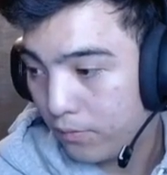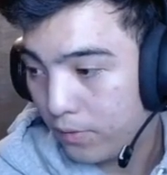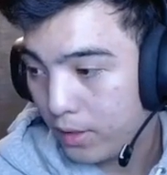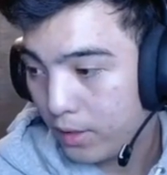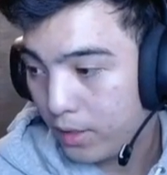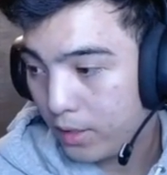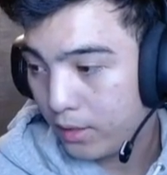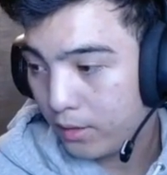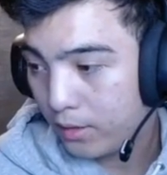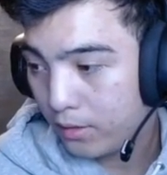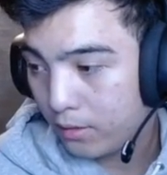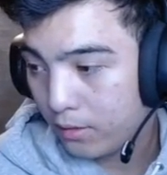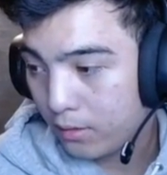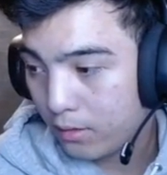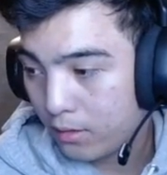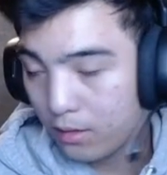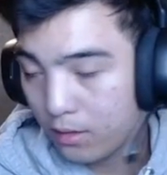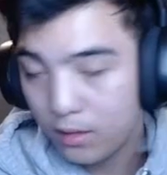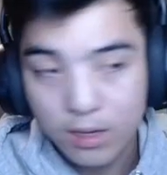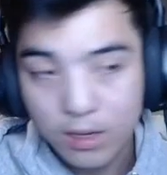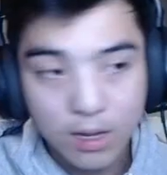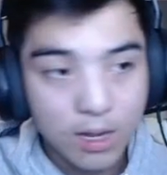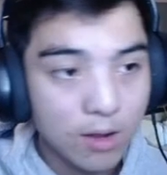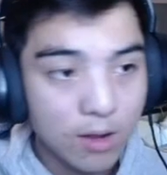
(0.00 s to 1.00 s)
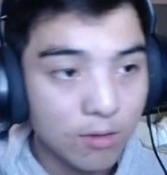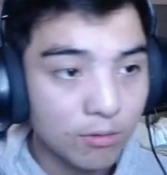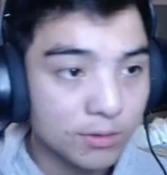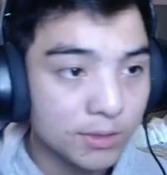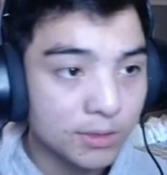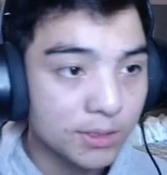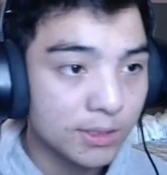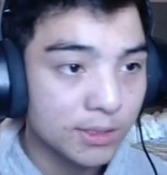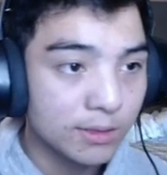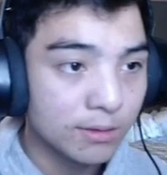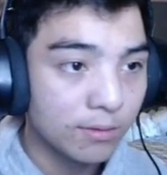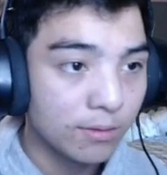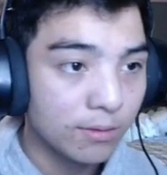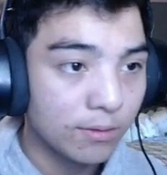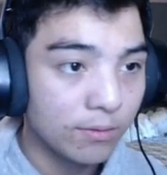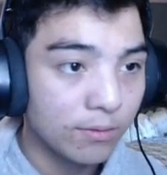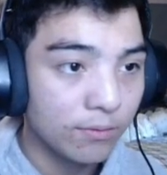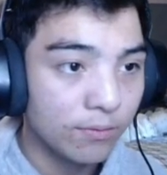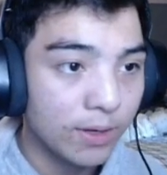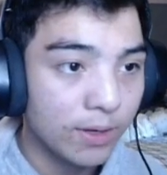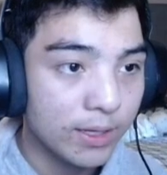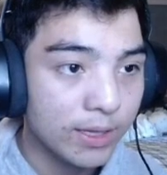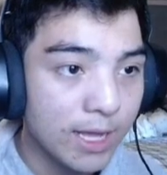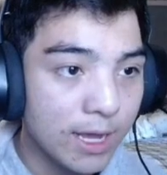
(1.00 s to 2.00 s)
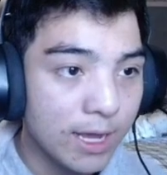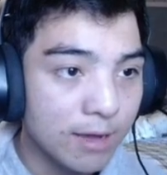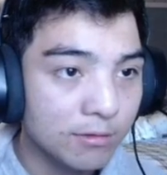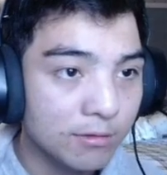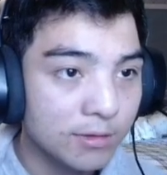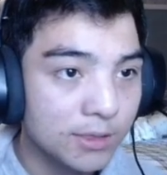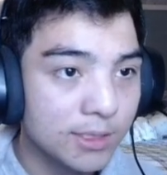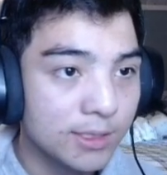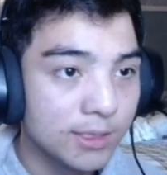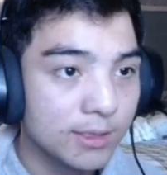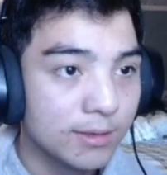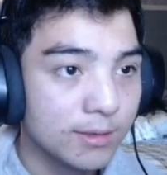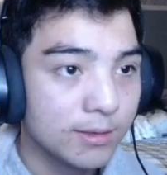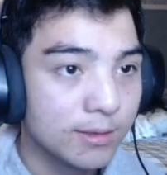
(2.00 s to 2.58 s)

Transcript: Ben out. Ben out.